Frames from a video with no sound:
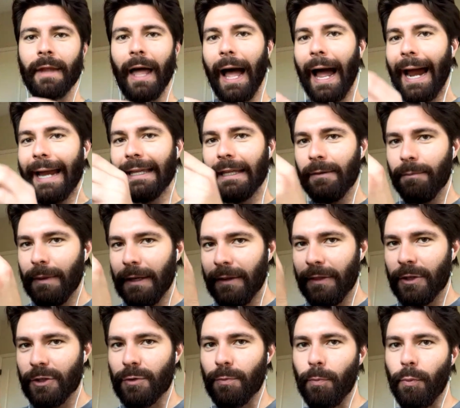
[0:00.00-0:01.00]
I can be
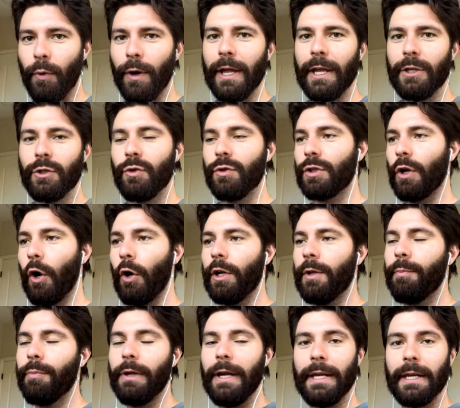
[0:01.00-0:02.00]
this bridge who's
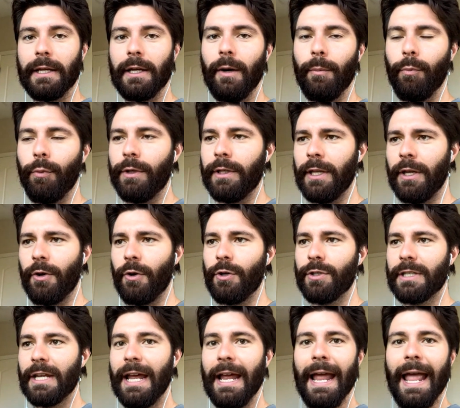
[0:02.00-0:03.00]
already played a couple of
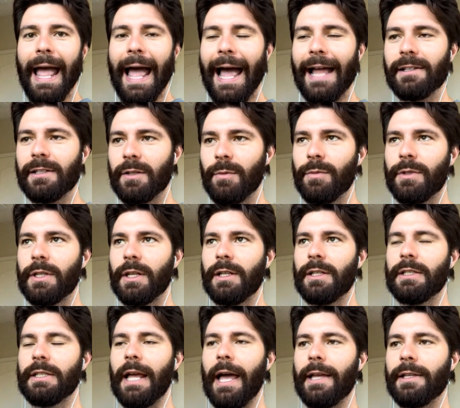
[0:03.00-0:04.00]
years, had some
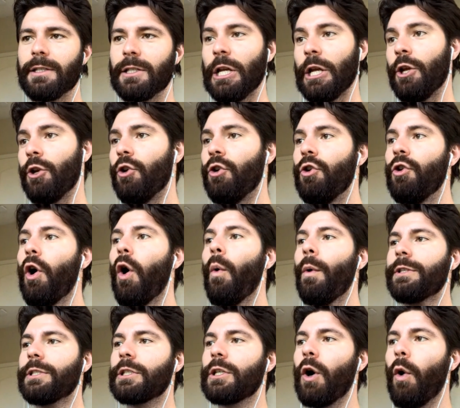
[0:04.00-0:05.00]
success, know
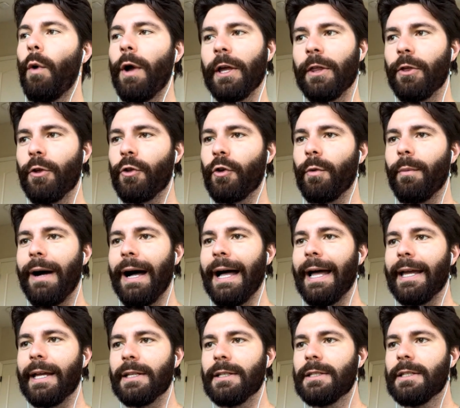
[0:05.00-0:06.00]
what's going through their
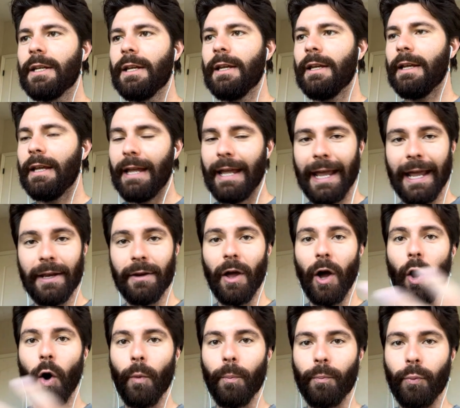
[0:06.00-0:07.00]
minds, and
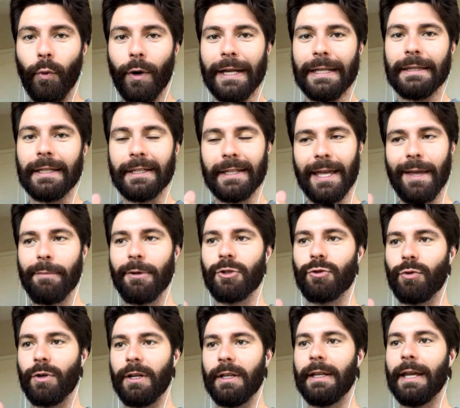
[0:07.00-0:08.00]
help bring the
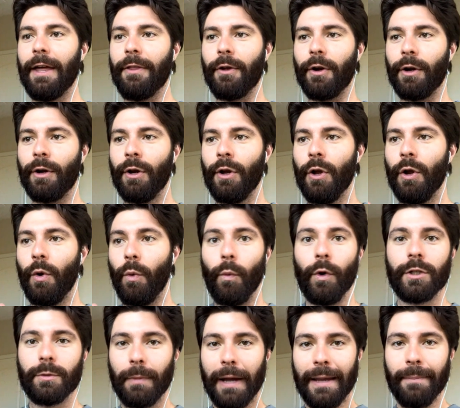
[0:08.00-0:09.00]
chemistry together,
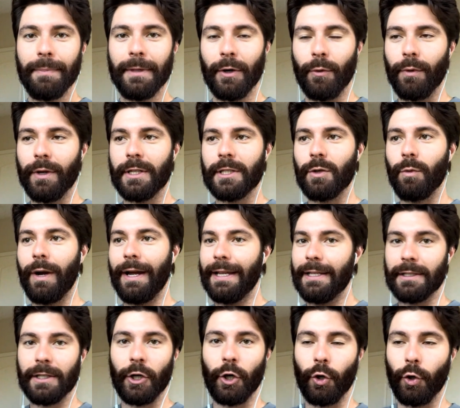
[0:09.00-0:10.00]
which might be a reason why
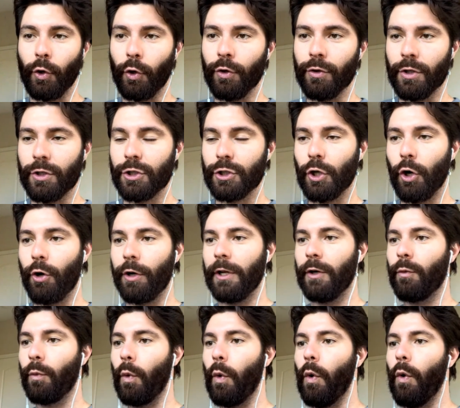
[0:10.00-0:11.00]
he's going to earn the
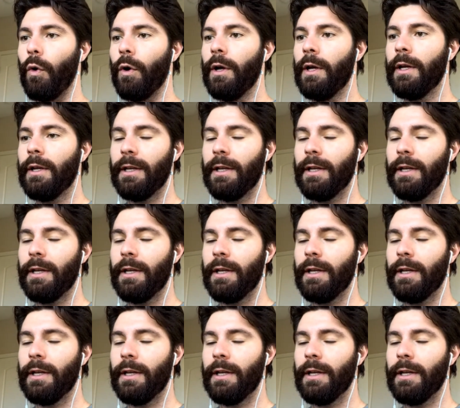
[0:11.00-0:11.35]
starting role